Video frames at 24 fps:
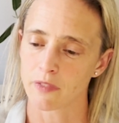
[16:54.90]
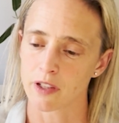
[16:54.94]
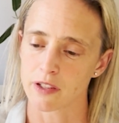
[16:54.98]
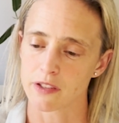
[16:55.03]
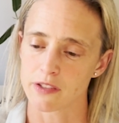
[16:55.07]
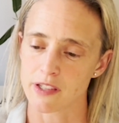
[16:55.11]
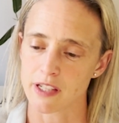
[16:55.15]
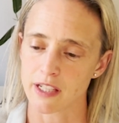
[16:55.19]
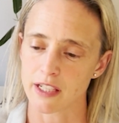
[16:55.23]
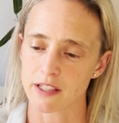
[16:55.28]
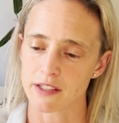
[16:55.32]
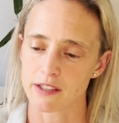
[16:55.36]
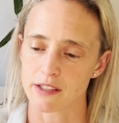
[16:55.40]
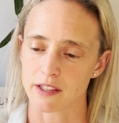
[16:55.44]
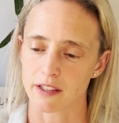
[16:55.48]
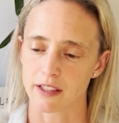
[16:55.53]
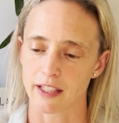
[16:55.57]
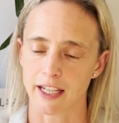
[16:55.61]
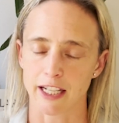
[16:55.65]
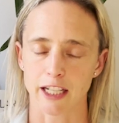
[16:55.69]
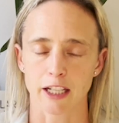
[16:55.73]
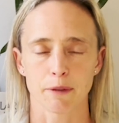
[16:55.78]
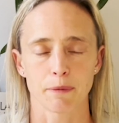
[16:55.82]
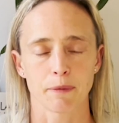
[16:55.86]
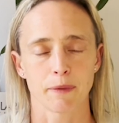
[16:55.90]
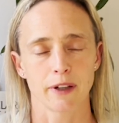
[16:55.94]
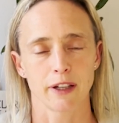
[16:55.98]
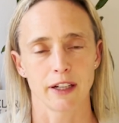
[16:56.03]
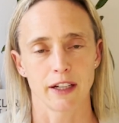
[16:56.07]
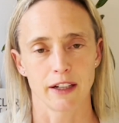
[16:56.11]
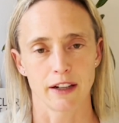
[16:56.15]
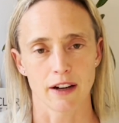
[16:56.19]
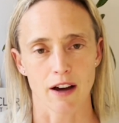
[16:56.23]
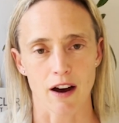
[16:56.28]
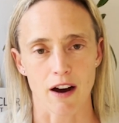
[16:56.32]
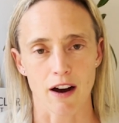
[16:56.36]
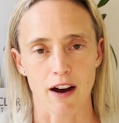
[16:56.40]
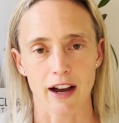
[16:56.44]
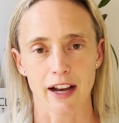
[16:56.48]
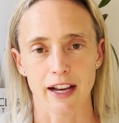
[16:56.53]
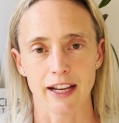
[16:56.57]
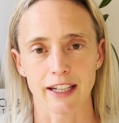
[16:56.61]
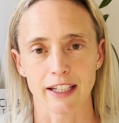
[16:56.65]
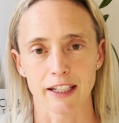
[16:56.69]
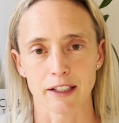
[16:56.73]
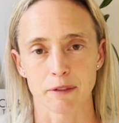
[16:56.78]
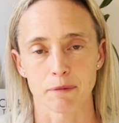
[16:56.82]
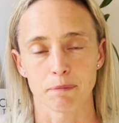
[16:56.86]
zinc, selenium, and
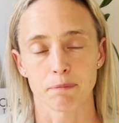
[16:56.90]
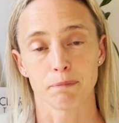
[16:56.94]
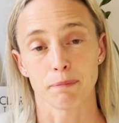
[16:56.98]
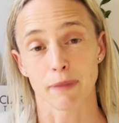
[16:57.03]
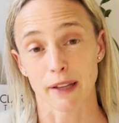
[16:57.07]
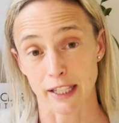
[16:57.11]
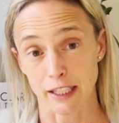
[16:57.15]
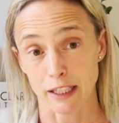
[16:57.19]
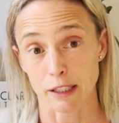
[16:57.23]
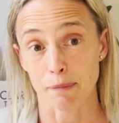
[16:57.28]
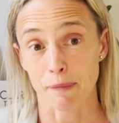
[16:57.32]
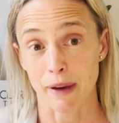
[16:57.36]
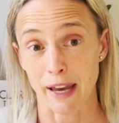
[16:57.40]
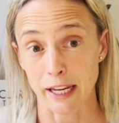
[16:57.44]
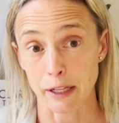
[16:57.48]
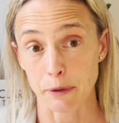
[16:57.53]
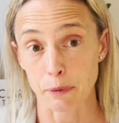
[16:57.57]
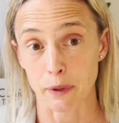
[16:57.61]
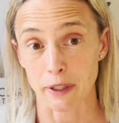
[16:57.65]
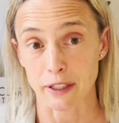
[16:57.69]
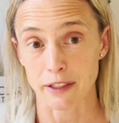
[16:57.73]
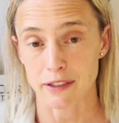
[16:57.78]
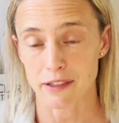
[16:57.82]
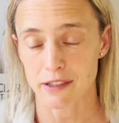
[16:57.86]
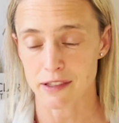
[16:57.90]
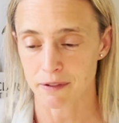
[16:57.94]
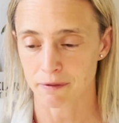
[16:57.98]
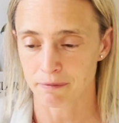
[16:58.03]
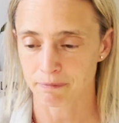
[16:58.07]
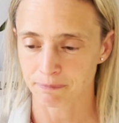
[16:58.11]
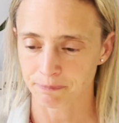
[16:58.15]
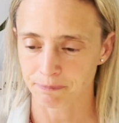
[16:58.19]
iron being the main ones.